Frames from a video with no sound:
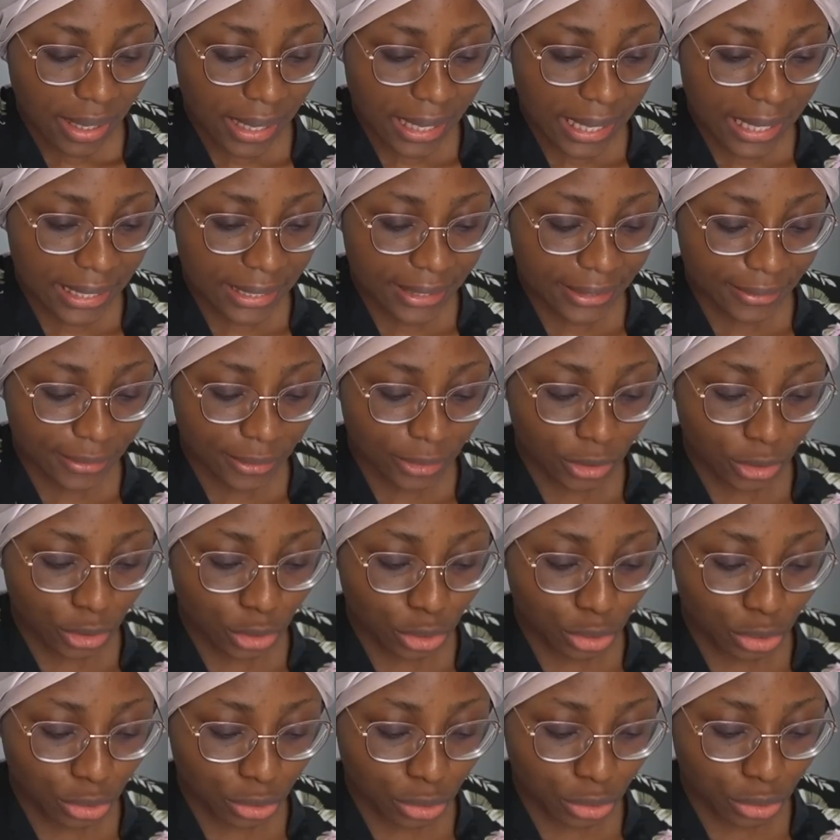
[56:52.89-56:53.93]
and
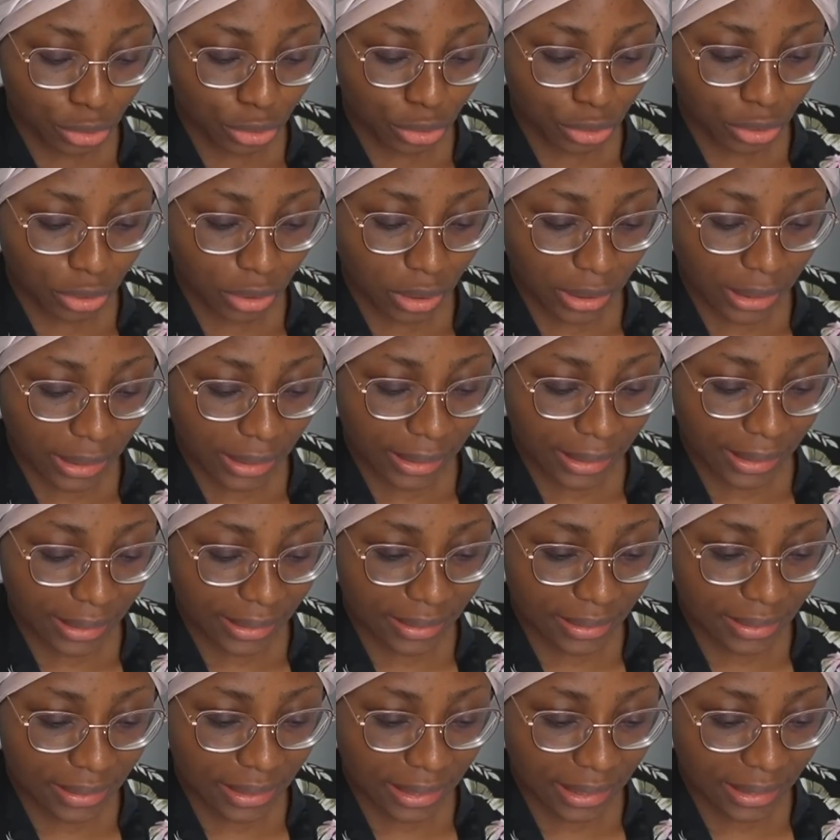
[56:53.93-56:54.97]
shows you the
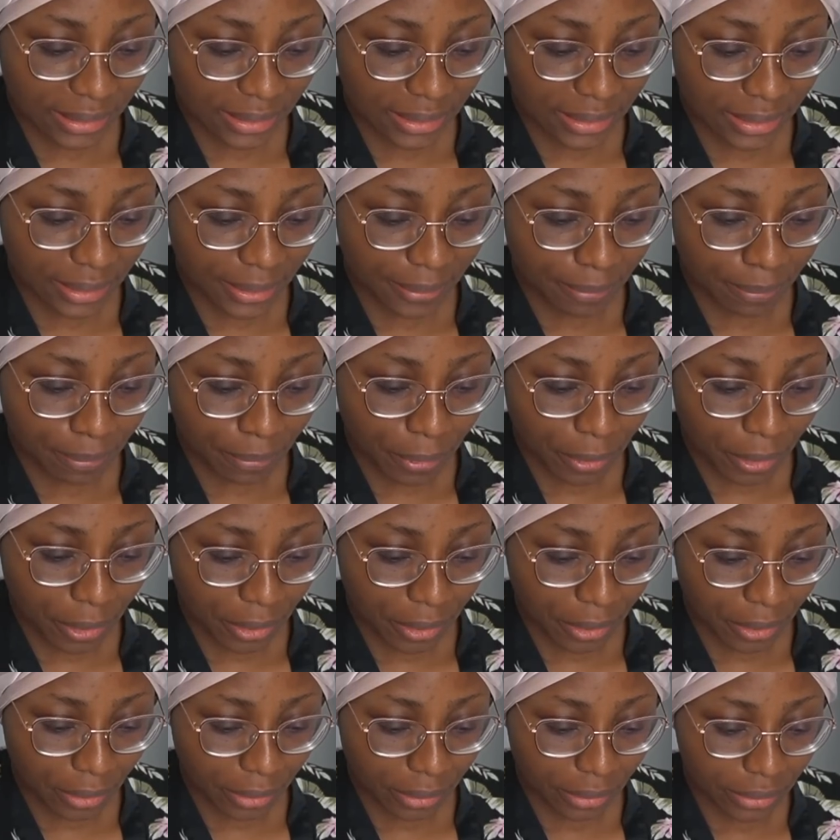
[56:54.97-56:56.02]
exact same
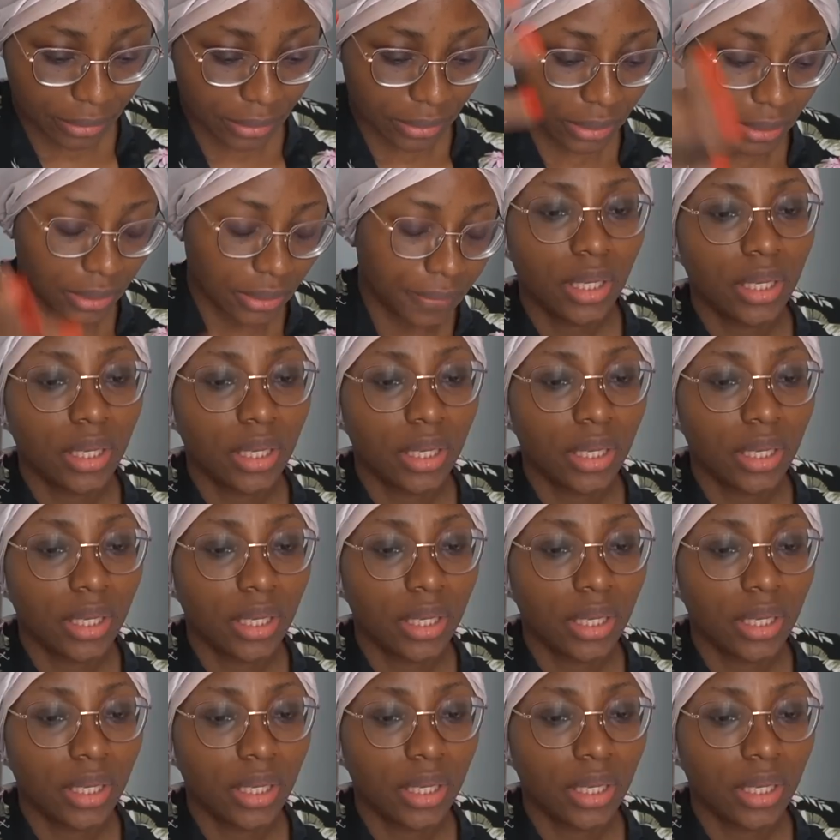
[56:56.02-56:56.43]
product